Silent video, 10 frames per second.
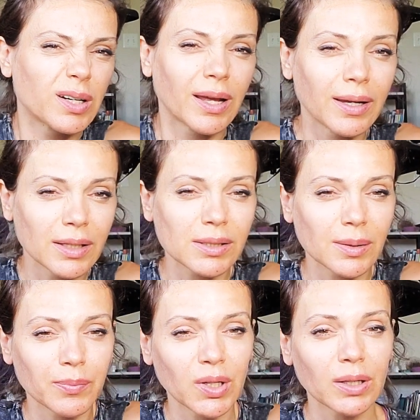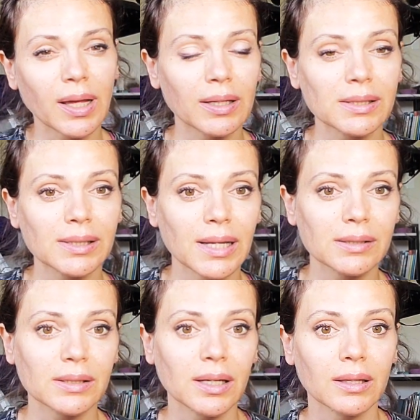and i eat something that is less
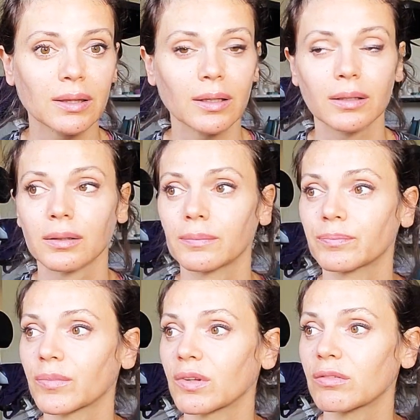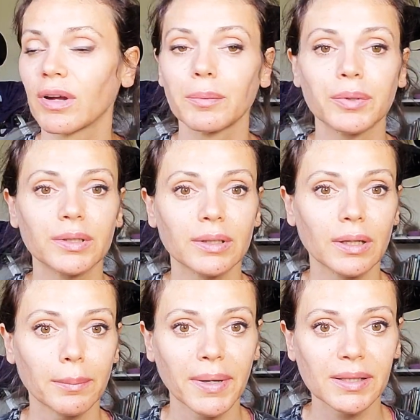than um, vibrant and
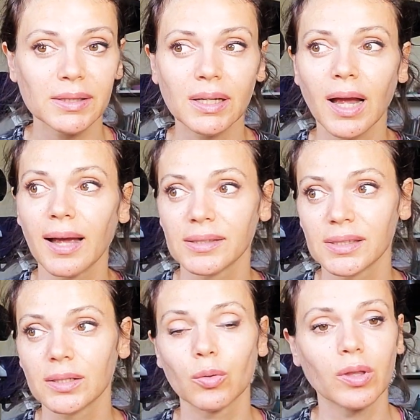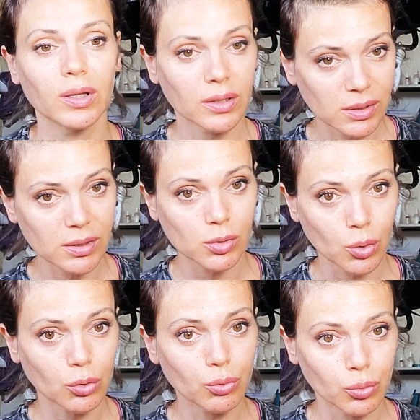amazing i still think this is
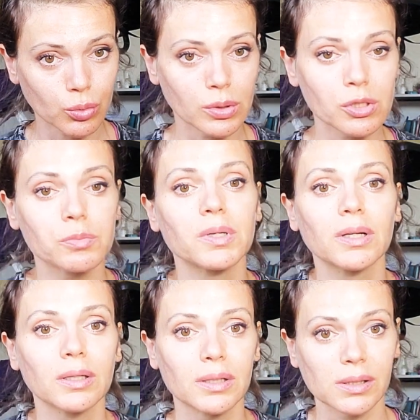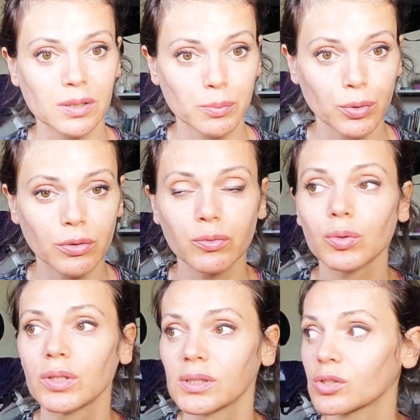going to nourish me this is beautiful
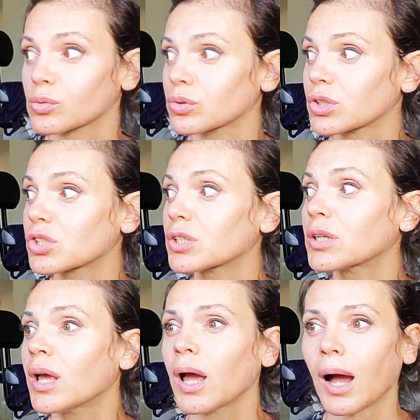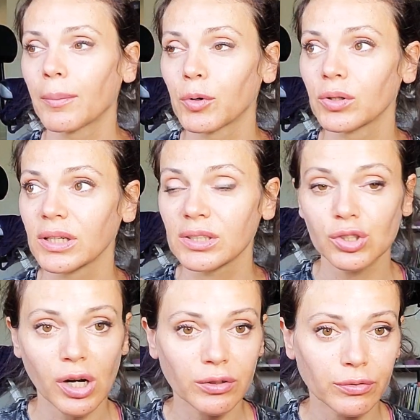this is nutrition i'm going to
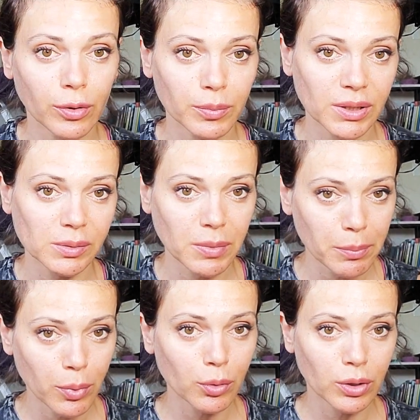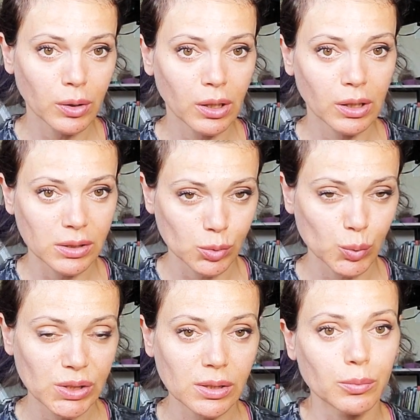extract from this my body in its
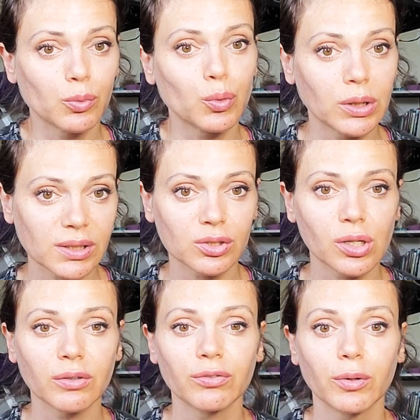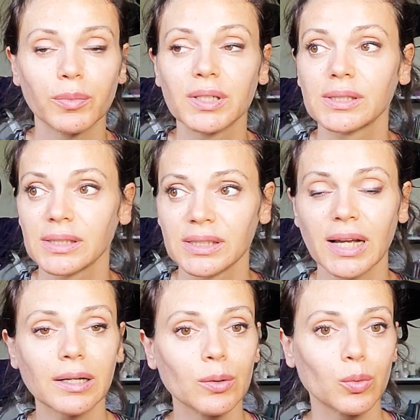wisdom will extract from this
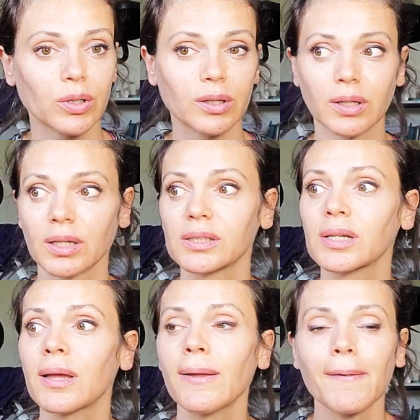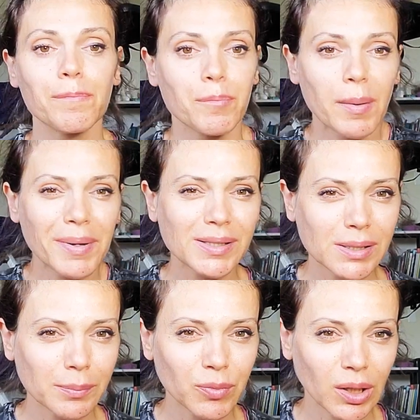exactly what it needs maybe it's
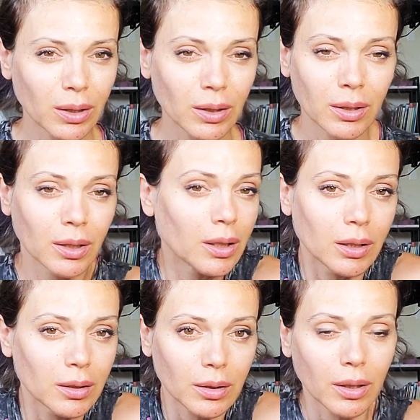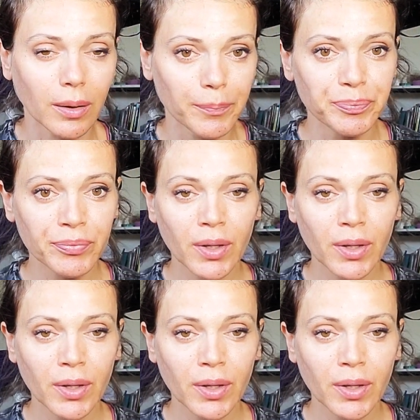something um,